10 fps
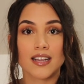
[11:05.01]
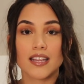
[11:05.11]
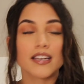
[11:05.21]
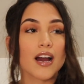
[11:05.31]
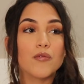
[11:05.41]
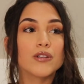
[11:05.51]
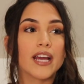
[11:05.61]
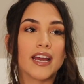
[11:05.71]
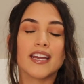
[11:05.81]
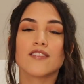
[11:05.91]
like I would
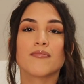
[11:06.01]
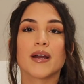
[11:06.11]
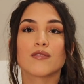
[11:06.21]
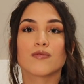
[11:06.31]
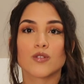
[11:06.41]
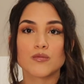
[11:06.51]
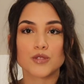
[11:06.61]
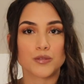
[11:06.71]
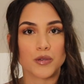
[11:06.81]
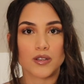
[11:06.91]
hate if my room
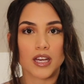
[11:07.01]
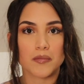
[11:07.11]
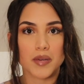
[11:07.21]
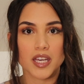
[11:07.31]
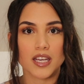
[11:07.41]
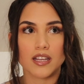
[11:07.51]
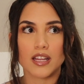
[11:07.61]
smelled like pee,